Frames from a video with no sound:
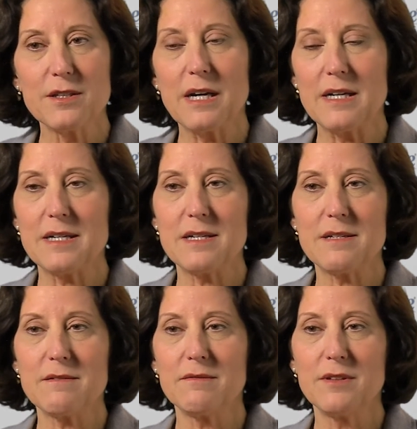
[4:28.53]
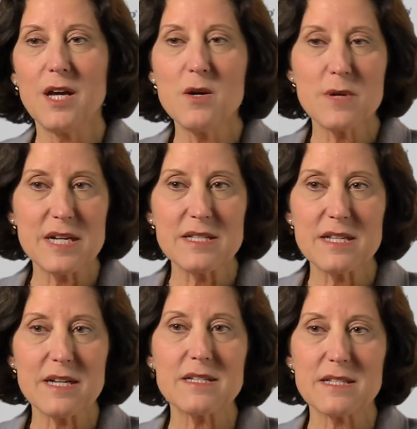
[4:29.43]
uh, low
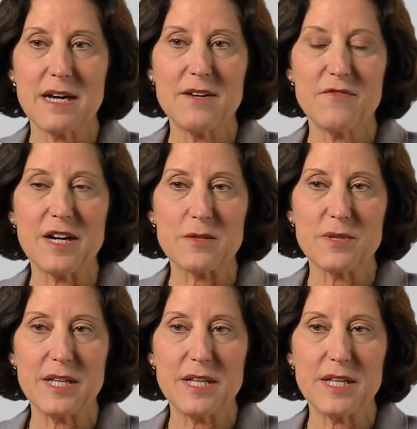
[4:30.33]
incident side effect